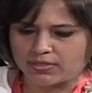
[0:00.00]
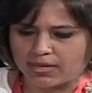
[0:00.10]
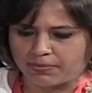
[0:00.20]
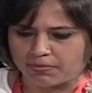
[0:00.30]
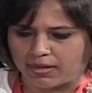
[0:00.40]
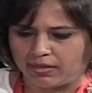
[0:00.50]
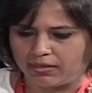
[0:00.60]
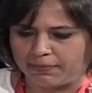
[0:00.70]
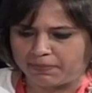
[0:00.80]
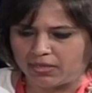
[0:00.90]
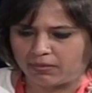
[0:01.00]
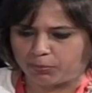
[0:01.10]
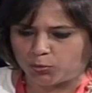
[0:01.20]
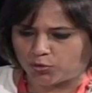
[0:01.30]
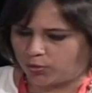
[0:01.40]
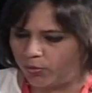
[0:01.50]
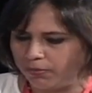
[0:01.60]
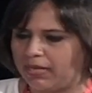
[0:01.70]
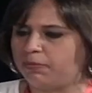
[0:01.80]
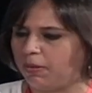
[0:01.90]
steps, Mani, let me put to you what
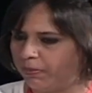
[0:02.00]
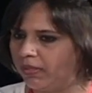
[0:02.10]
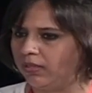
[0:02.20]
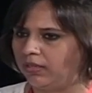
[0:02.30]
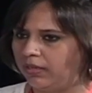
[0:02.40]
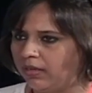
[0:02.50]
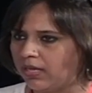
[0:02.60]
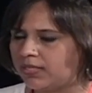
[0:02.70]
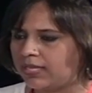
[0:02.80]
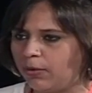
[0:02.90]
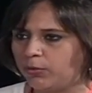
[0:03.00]
many people in India say,